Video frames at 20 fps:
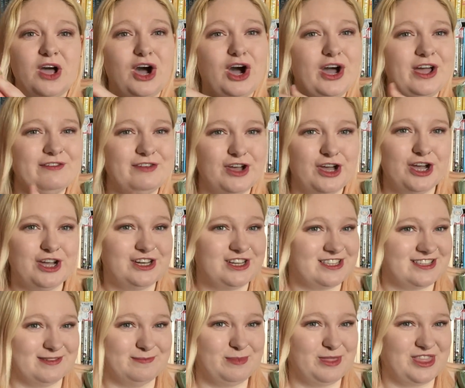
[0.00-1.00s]
I've heard
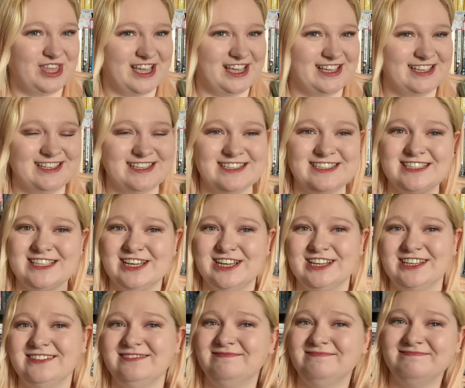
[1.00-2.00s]
some things
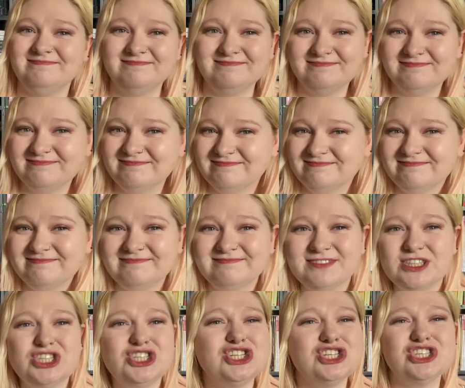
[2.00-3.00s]
that
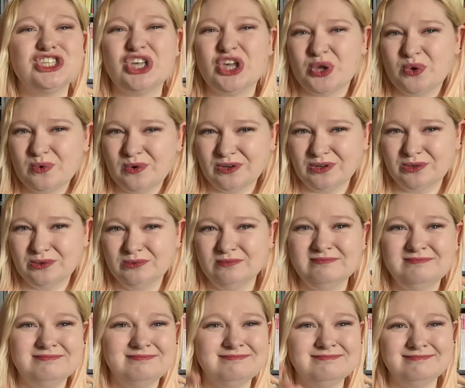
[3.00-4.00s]
just Google
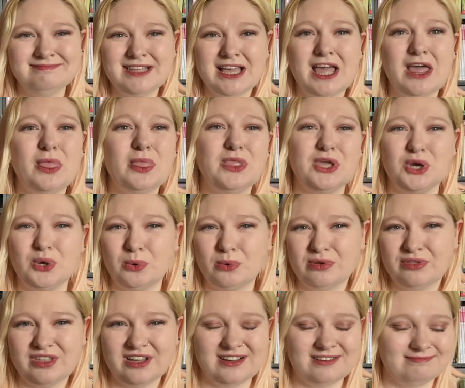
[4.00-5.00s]
the
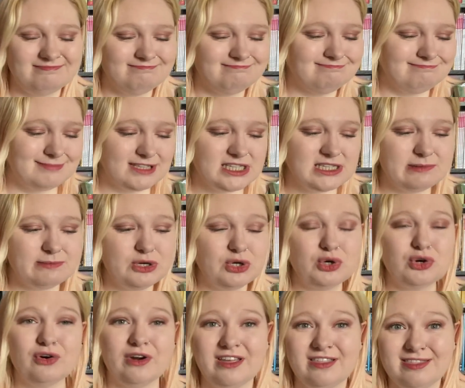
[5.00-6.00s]
author. Some
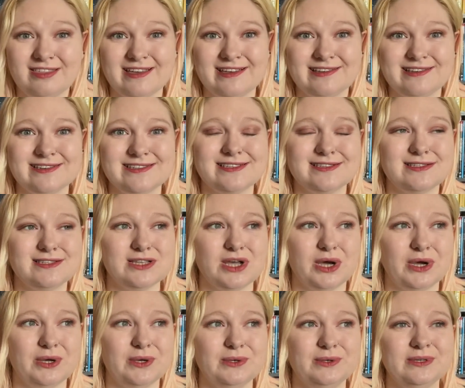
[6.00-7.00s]
not great things.
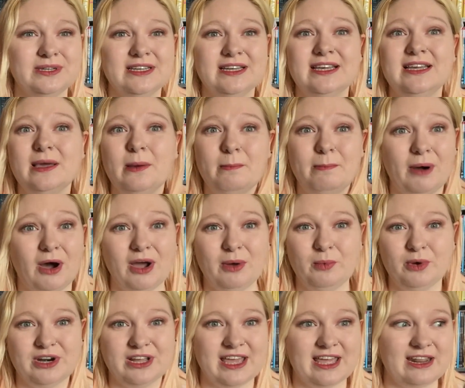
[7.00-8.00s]
So but I
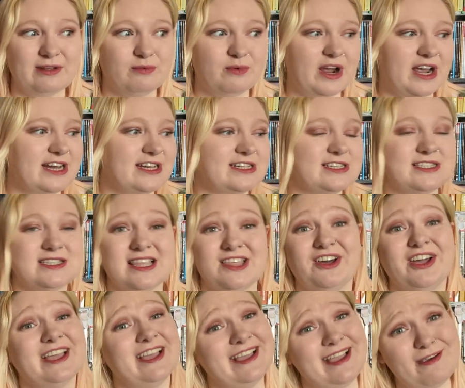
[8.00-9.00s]
want to get it read so that
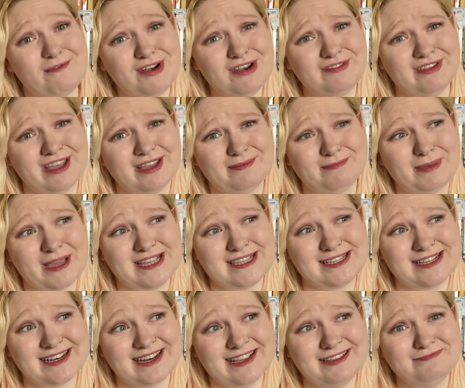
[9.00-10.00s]
I can get rid of it
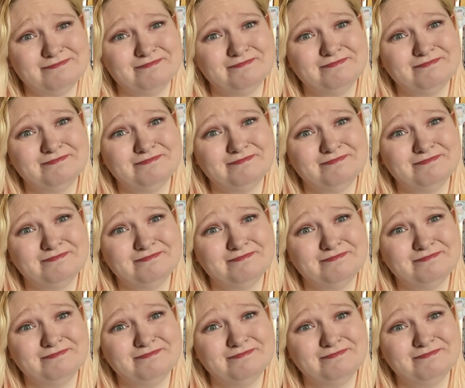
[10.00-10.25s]
basically.